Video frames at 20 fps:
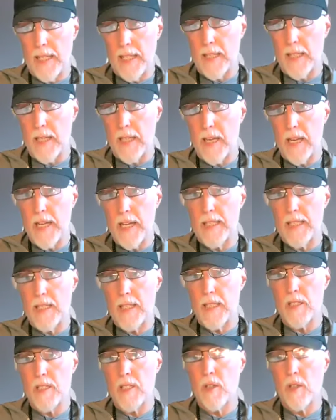I like the
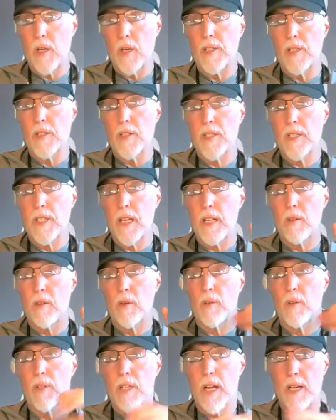idea to understand
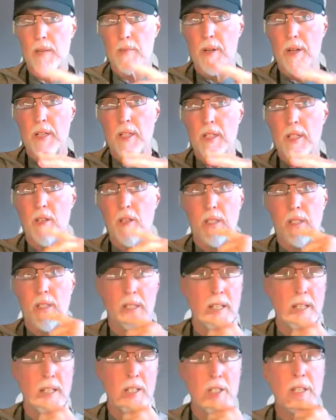when we're talking about a certain
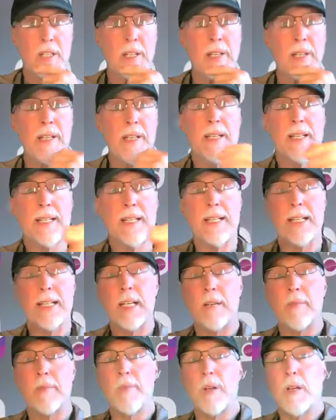condition,
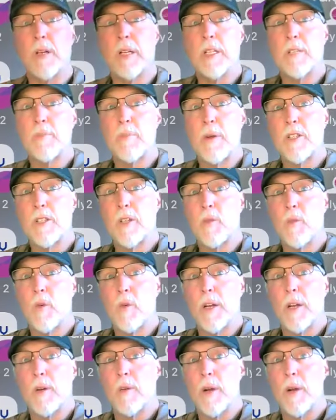especially
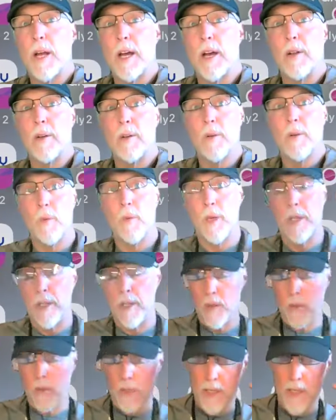one around what
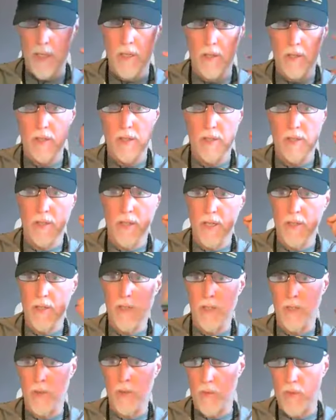you hear in your
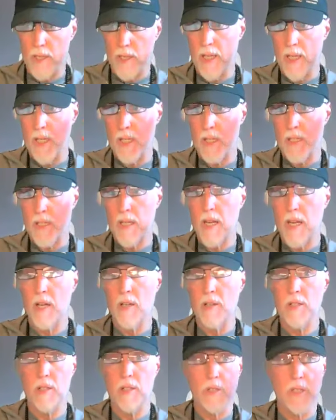ears, the ringing
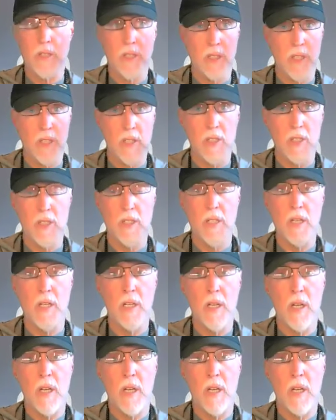sounds, those conditions.